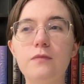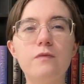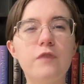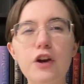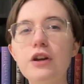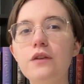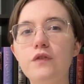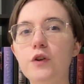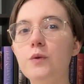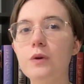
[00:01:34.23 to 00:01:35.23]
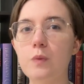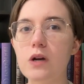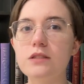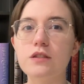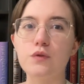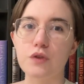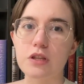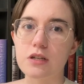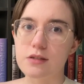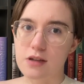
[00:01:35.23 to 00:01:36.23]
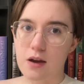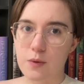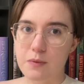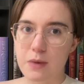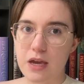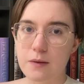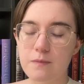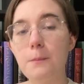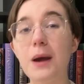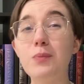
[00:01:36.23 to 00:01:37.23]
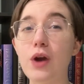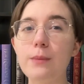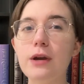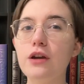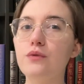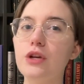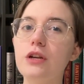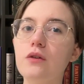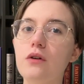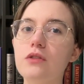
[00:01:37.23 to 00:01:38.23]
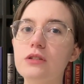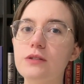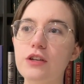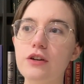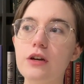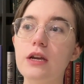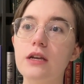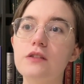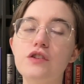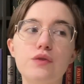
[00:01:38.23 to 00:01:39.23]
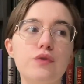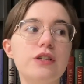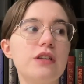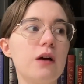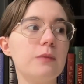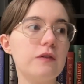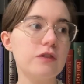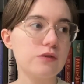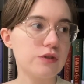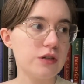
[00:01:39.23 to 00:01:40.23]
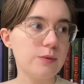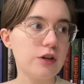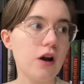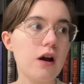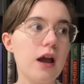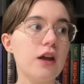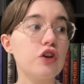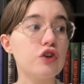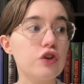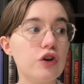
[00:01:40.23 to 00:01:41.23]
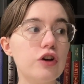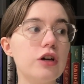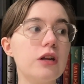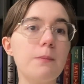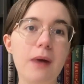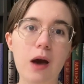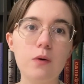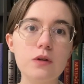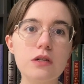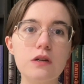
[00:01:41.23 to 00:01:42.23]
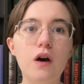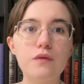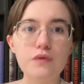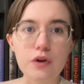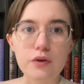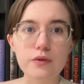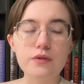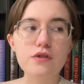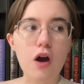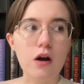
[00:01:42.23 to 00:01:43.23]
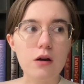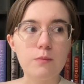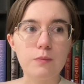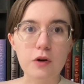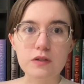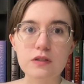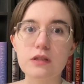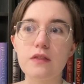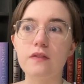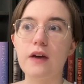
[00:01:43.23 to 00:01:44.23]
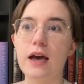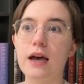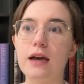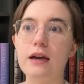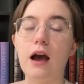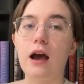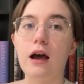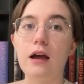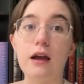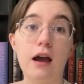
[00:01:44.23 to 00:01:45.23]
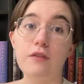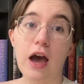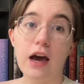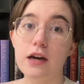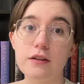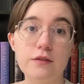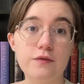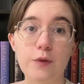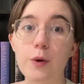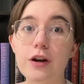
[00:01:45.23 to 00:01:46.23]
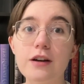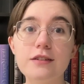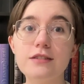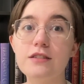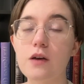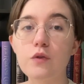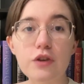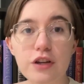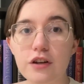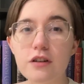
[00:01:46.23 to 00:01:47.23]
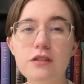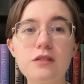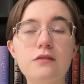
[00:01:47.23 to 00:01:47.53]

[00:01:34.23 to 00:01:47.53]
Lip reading: very few were ones that really stuck with me. My primary reading goal this year is to read down my physical TBR, and a good amount of those are books that I've had for several years,